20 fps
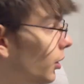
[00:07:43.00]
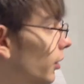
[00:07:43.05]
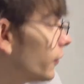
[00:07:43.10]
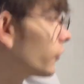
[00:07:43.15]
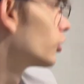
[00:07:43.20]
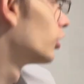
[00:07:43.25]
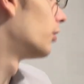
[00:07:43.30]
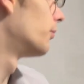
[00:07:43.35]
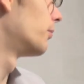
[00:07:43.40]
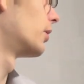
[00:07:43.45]
I've
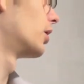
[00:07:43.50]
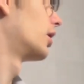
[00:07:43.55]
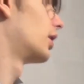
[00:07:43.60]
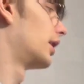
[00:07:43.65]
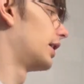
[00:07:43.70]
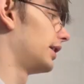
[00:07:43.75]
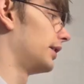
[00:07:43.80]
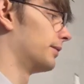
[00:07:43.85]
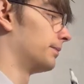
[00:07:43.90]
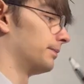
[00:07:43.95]
got
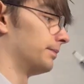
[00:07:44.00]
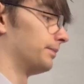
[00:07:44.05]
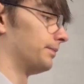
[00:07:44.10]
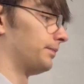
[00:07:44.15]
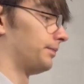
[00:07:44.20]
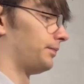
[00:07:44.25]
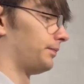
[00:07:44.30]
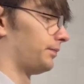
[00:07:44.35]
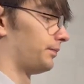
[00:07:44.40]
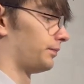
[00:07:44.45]
my
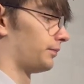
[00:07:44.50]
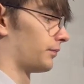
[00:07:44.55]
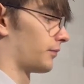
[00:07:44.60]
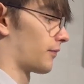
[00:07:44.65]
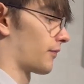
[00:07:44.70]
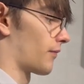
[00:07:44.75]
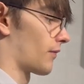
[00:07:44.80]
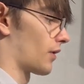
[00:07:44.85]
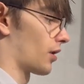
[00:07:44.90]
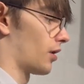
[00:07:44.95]

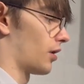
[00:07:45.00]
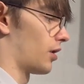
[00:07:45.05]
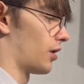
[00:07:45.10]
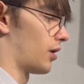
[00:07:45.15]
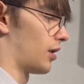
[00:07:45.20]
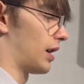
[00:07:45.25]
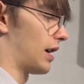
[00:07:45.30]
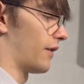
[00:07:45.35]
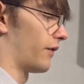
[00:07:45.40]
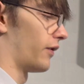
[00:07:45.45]

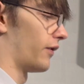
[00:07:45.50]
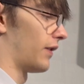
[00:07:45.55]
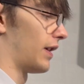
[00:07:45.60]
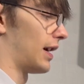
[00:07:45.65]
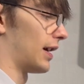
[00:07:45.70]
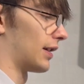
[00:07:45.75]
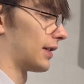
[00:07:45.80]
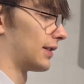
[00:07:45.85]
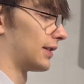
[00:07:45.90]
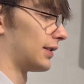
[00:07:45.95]
f of
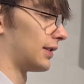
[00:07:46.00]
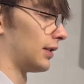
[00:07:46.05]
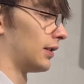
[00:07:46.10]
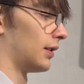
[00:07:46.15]
x